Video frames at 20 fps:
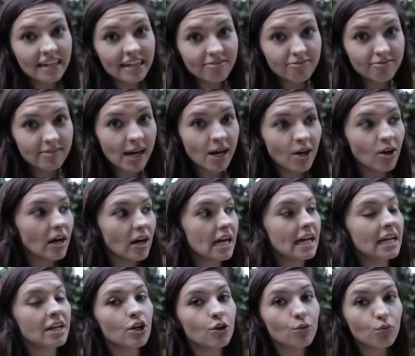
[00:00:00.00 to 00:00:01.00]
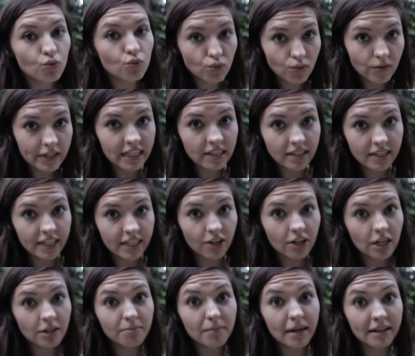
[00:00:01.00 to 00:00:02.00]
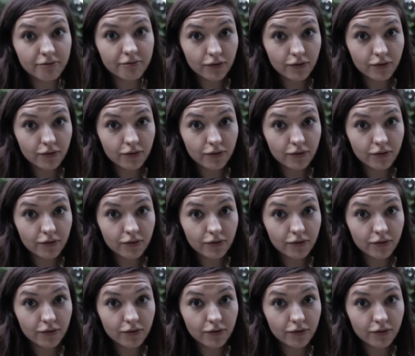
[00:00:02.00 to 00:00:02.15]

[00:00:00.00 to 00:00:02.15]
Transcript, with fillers: that I fell and really hurt my